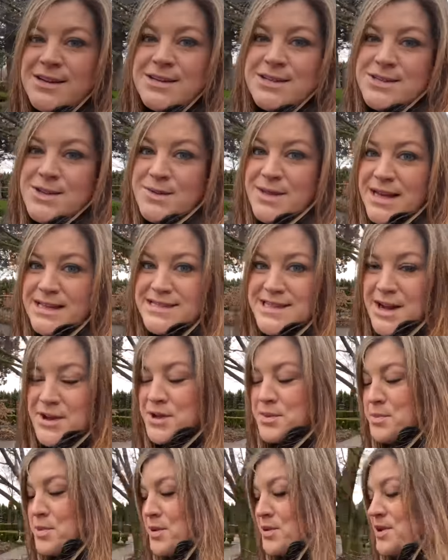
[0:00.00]
So that's how
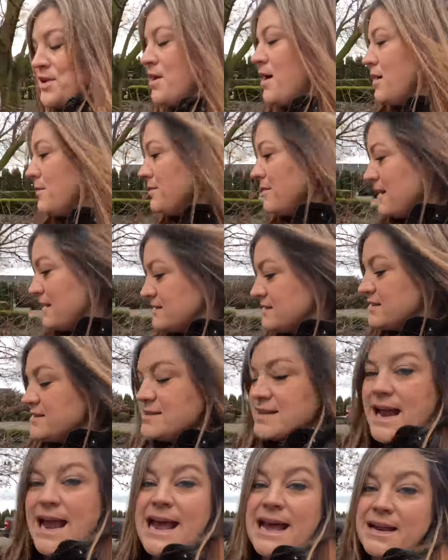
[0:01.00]
you prune an
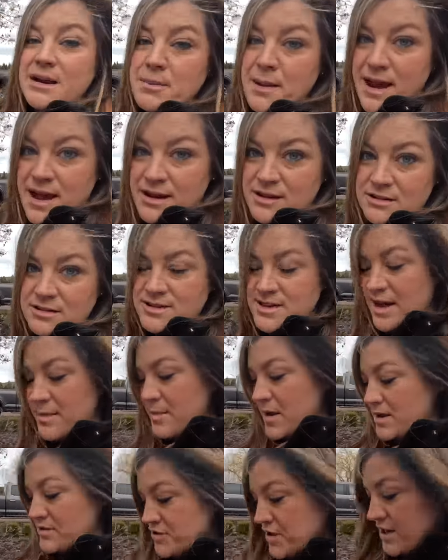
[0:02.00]
arborescens and a panicle type
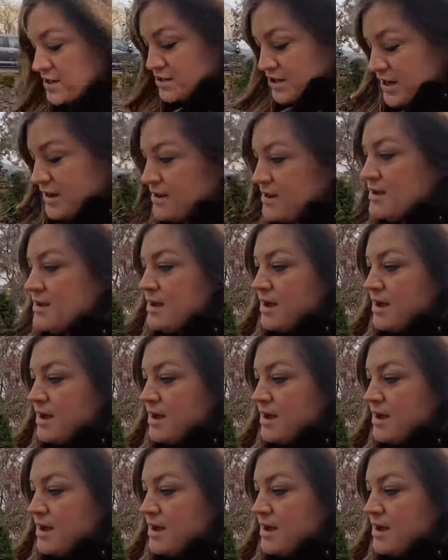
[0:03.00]
hydrangea.